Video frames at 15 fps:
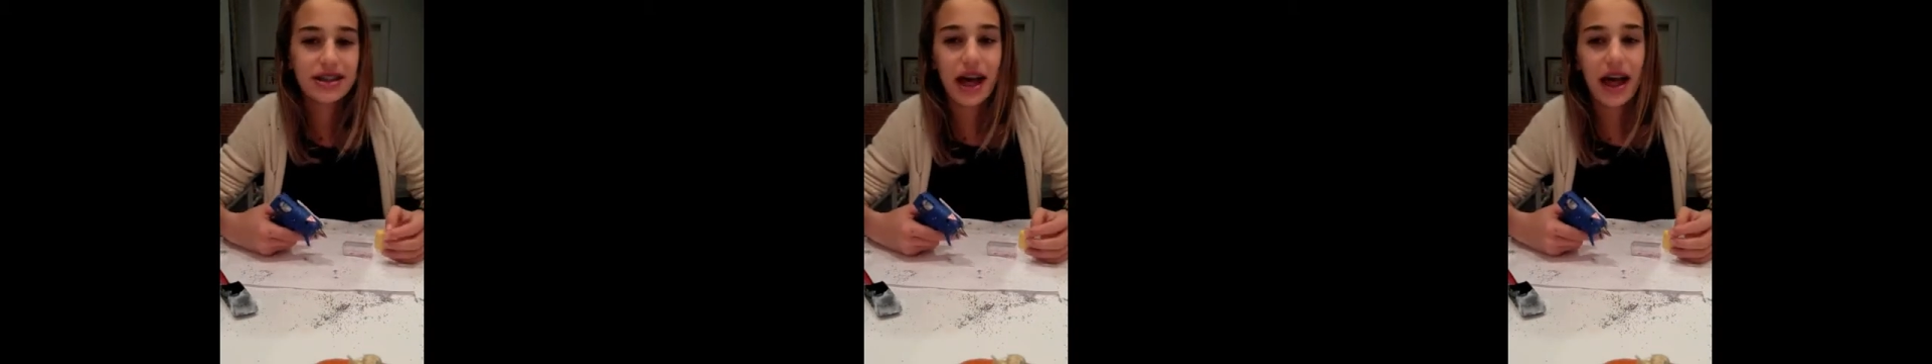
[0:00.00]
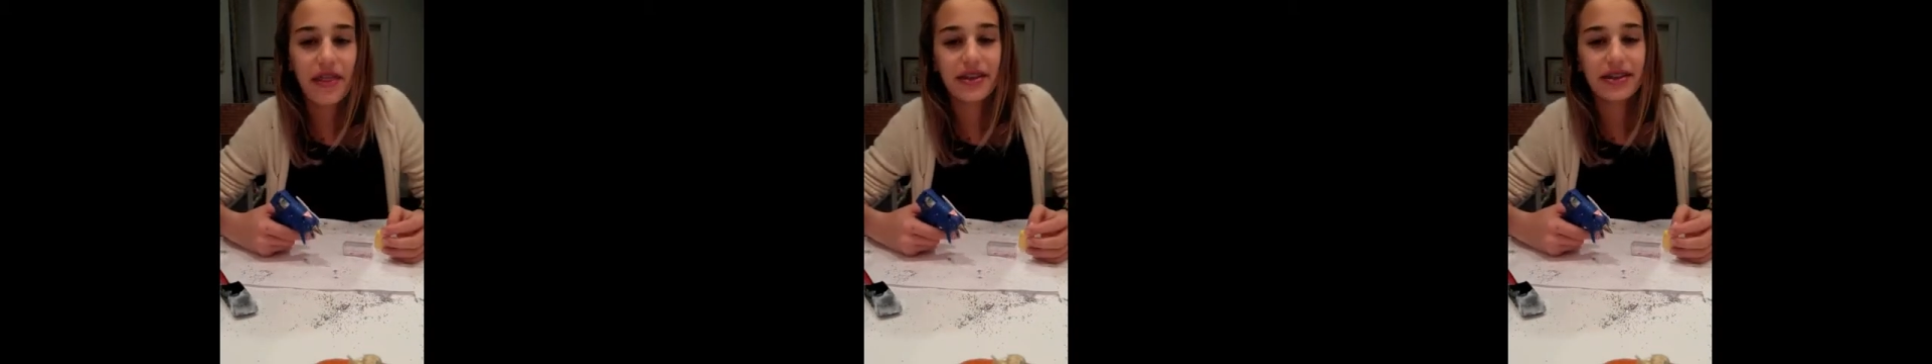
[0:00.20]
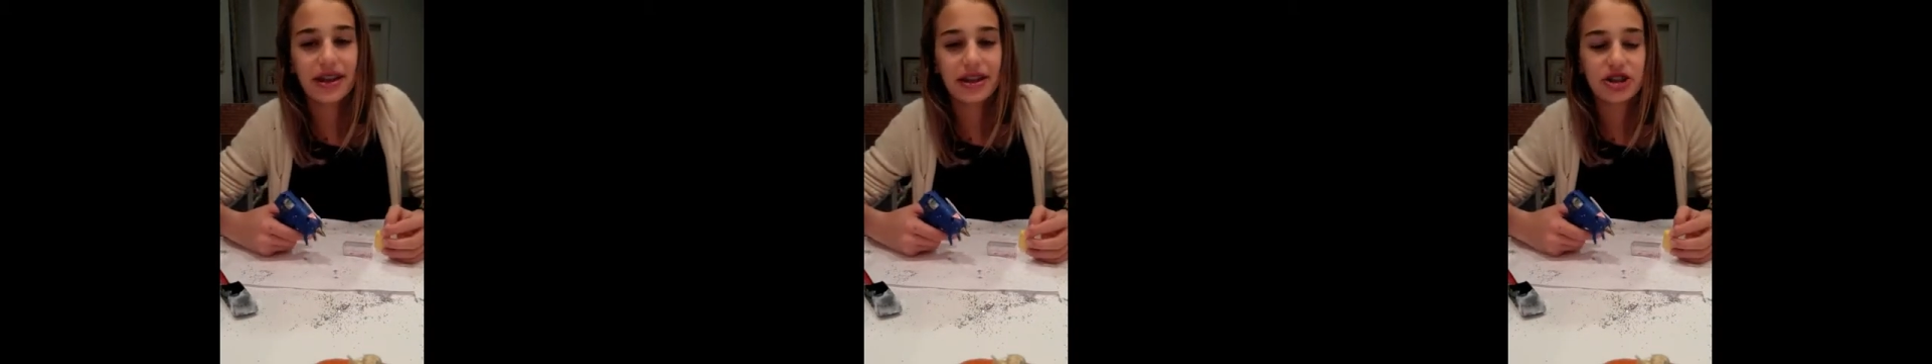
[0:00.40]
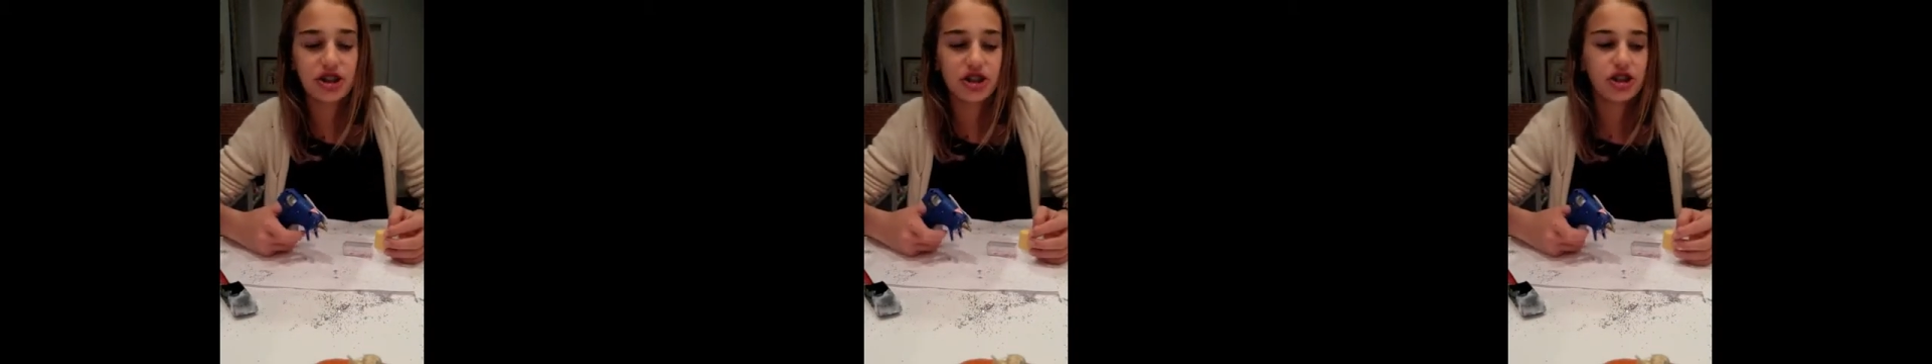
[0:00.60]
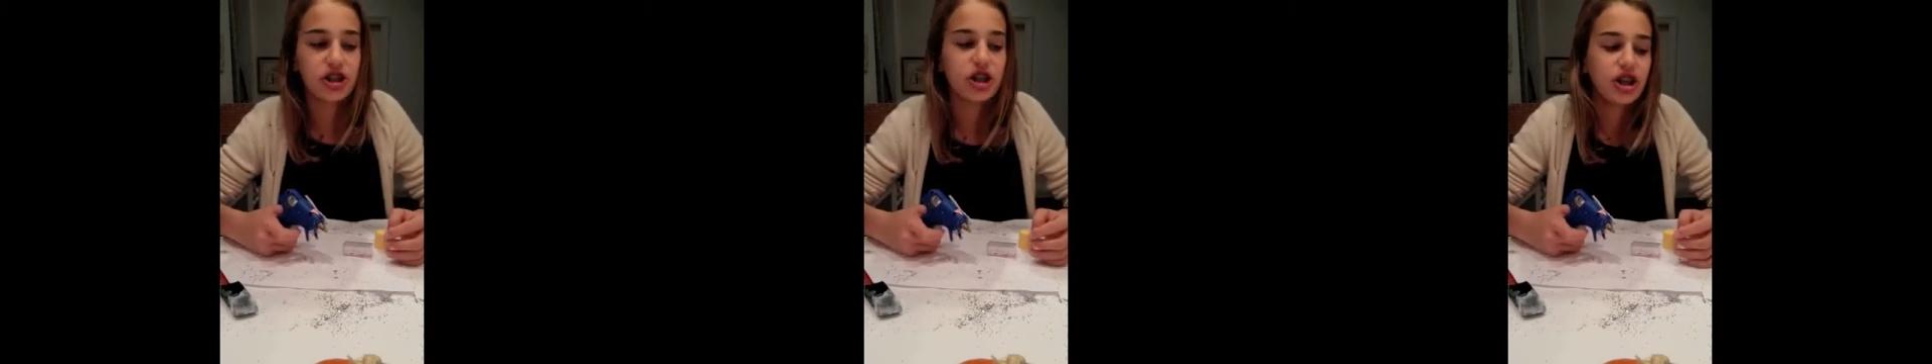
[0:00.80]
I think
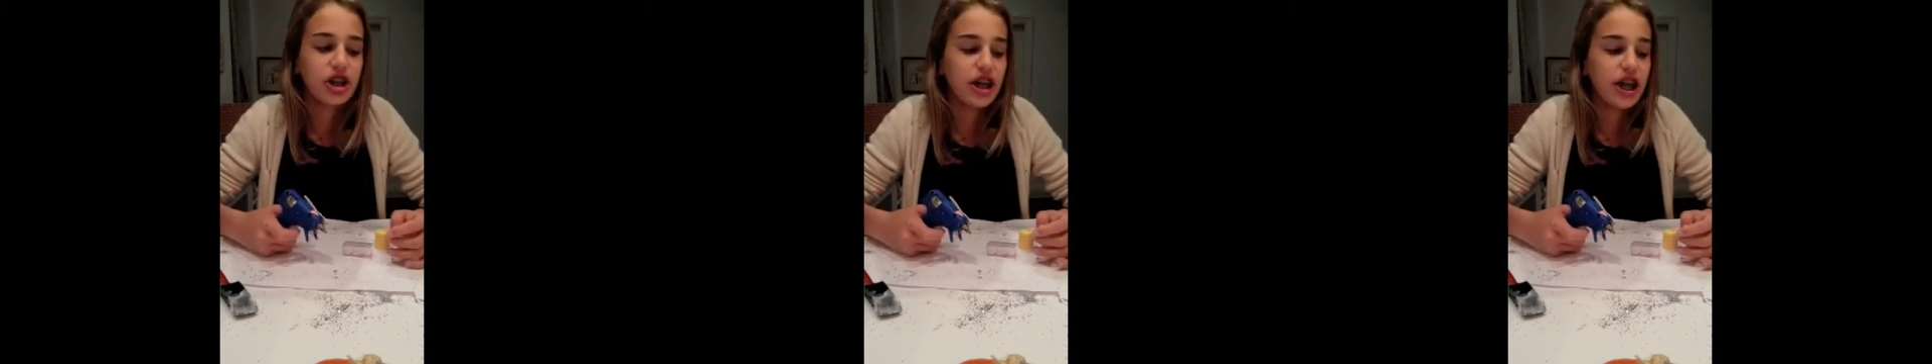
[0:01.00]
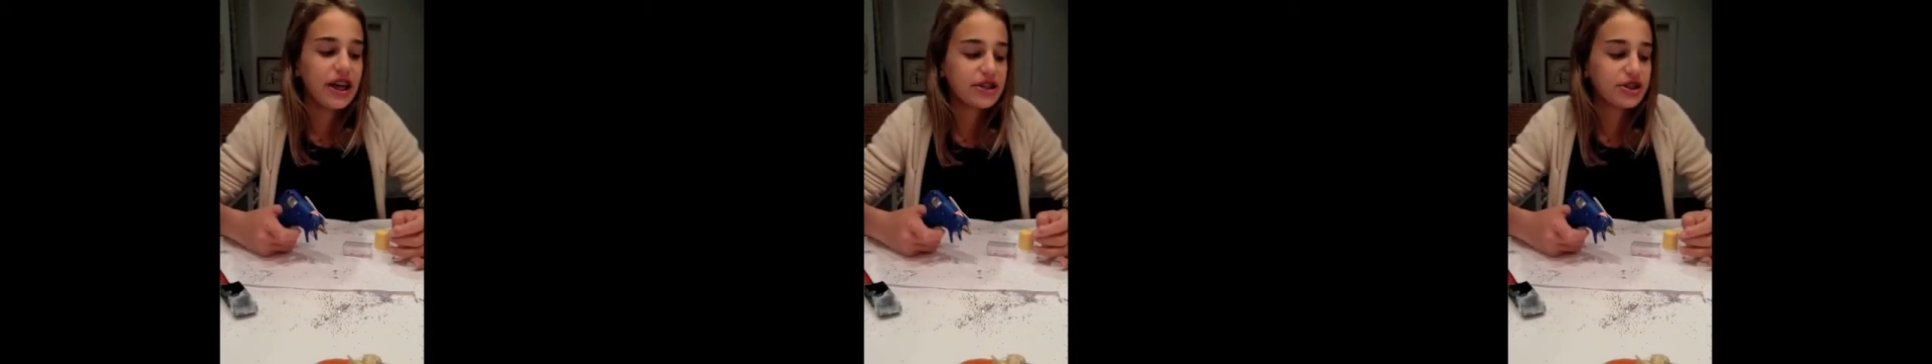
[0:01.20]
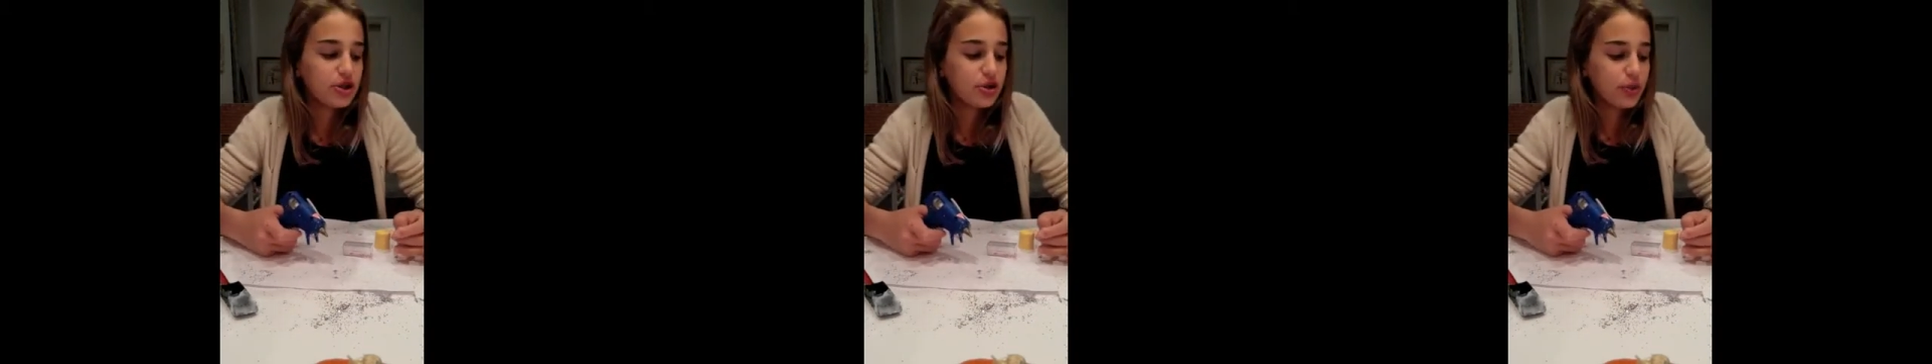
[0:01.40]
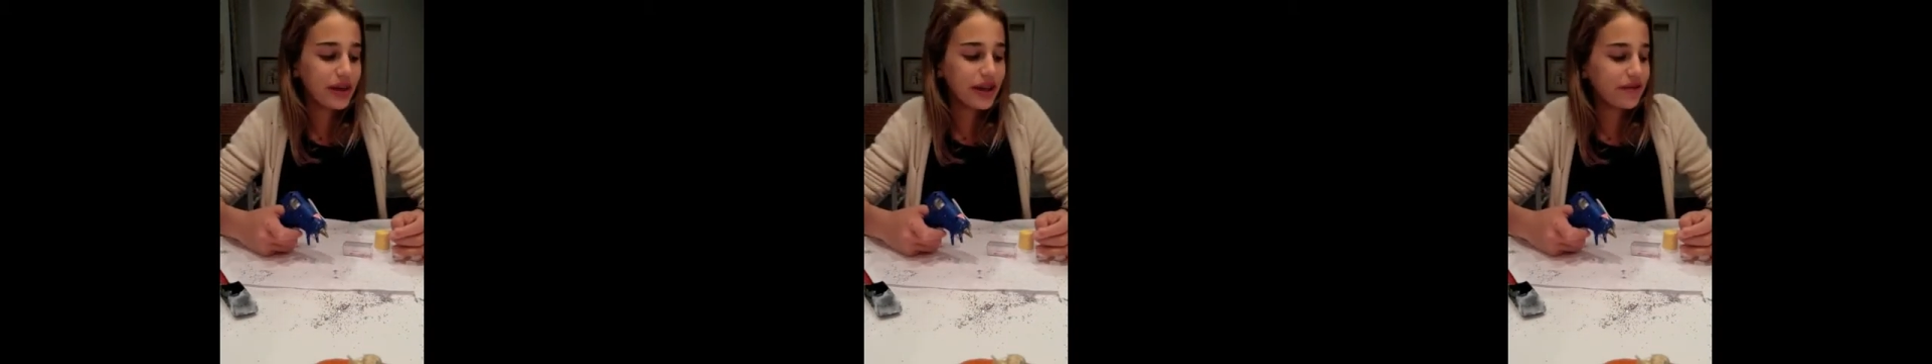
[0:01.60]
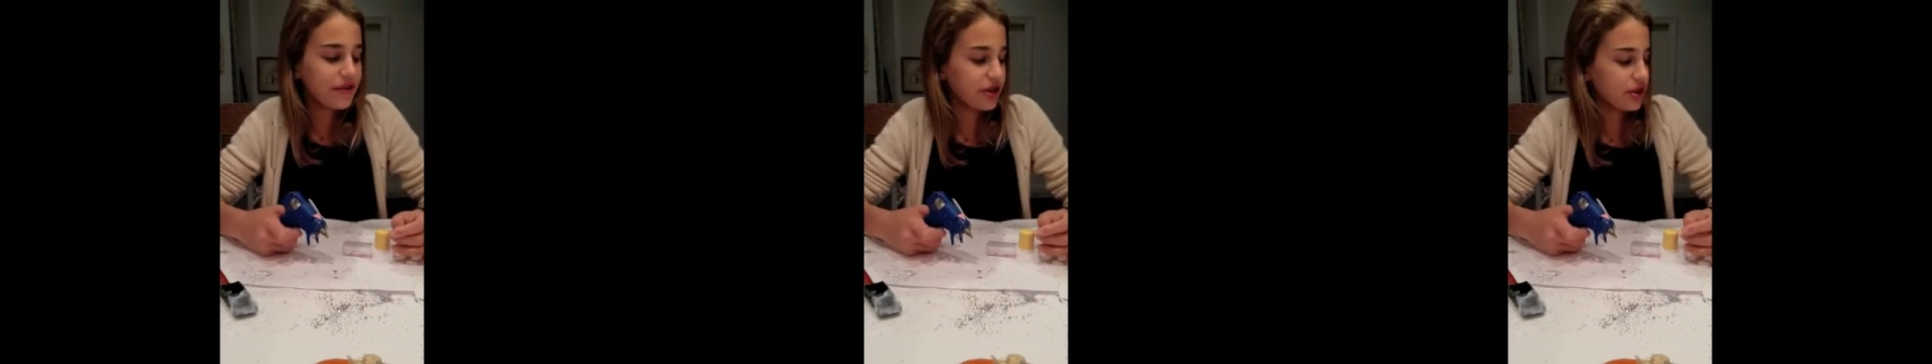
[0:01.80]
it's too weak
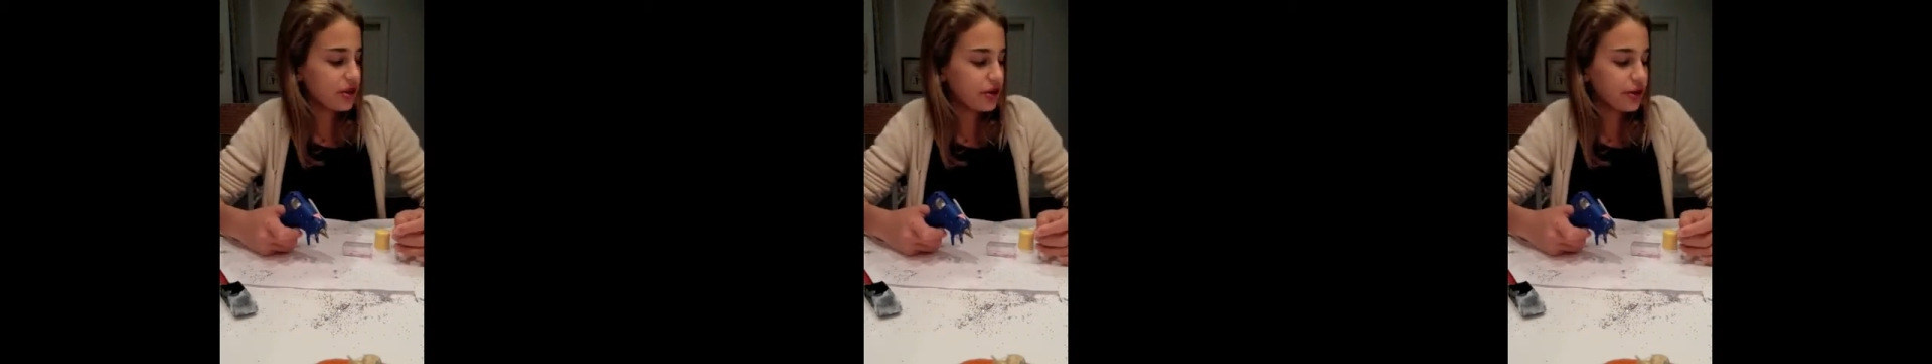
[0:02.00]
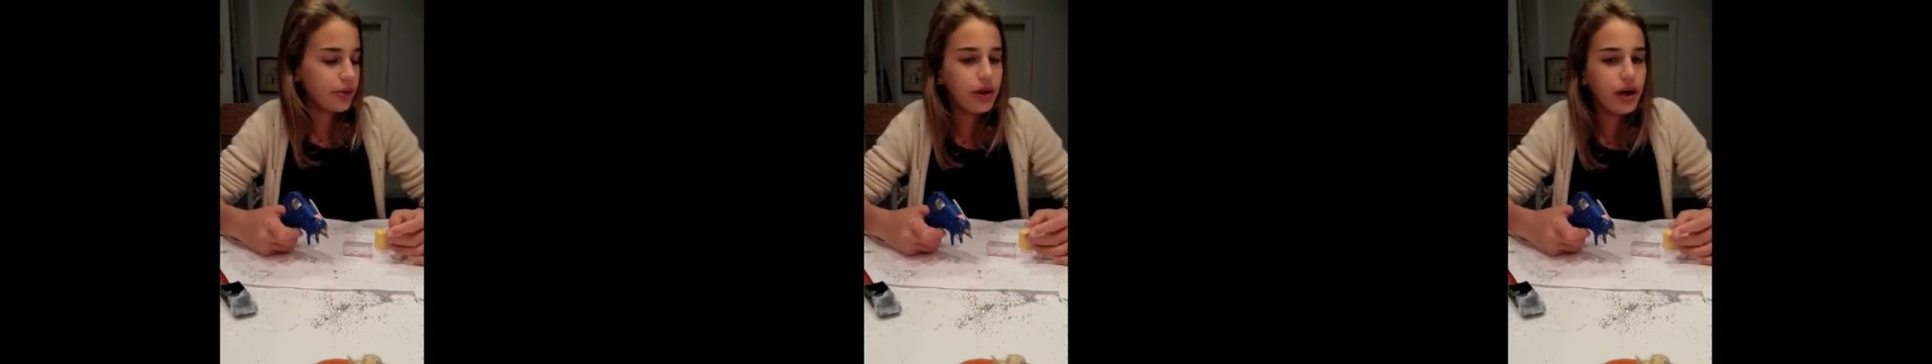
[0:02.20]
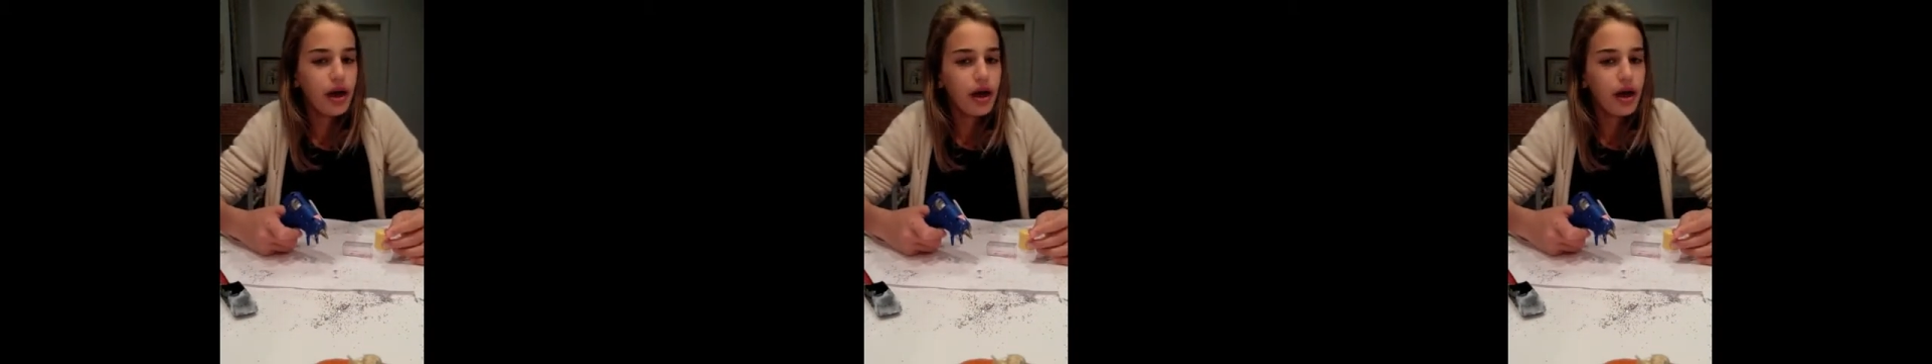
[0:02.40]
of a glue.